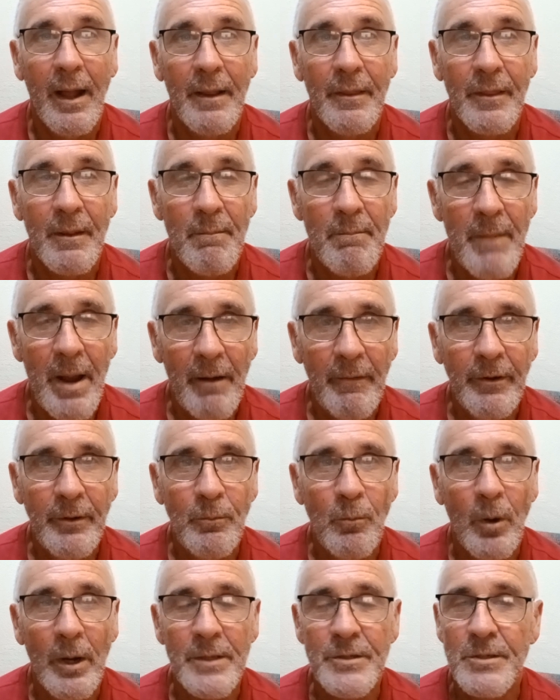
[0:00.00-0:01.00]
The married
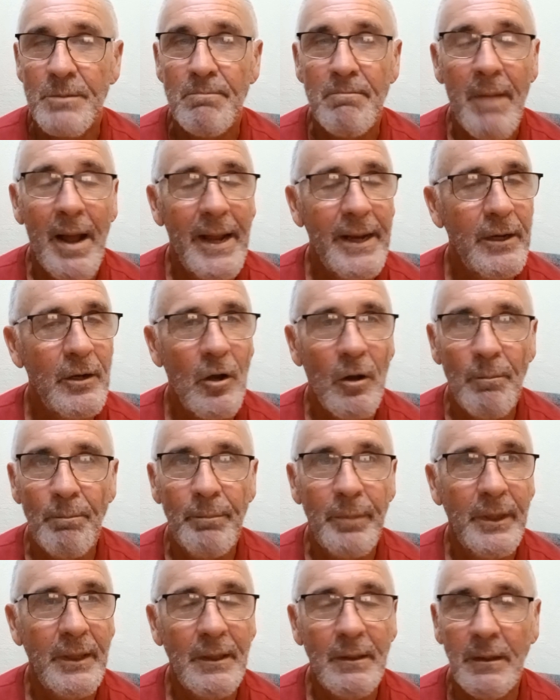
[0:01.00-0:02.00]
ones may not
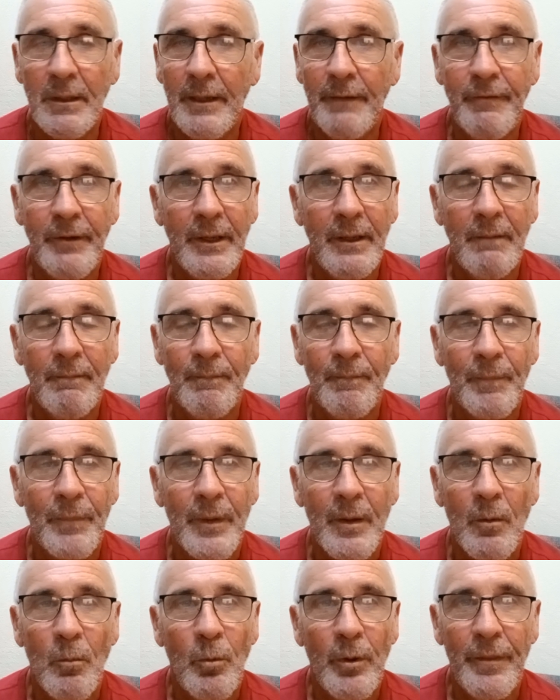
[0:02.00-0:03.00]
be living
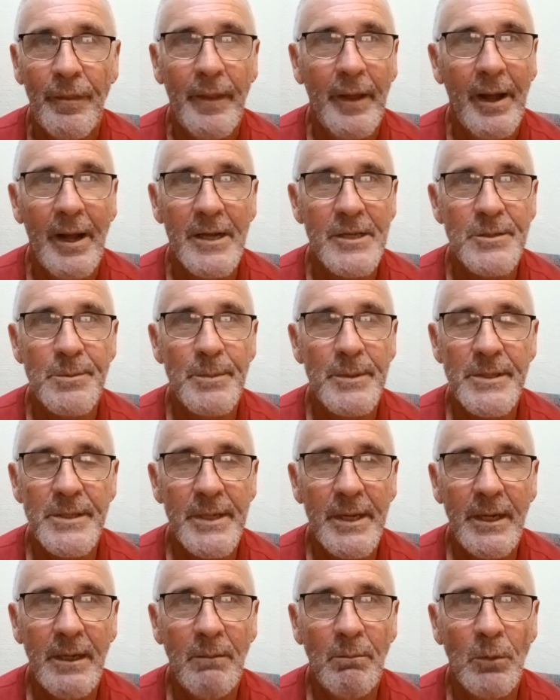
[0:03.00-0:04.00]
with their husbands
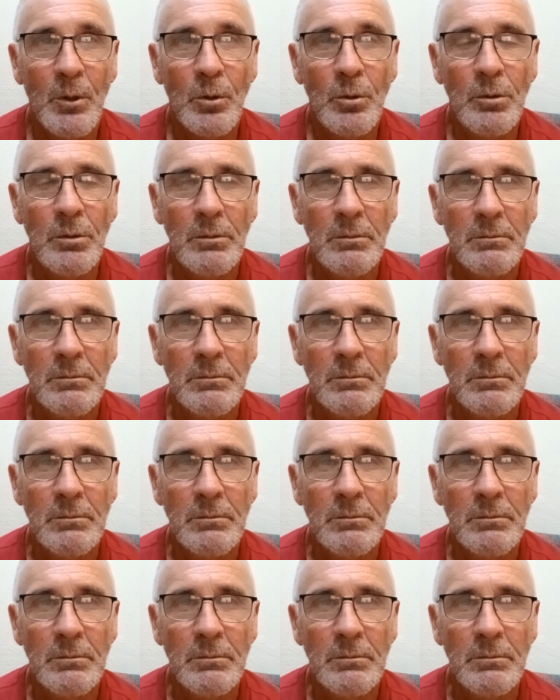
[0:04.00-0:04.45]
anymore,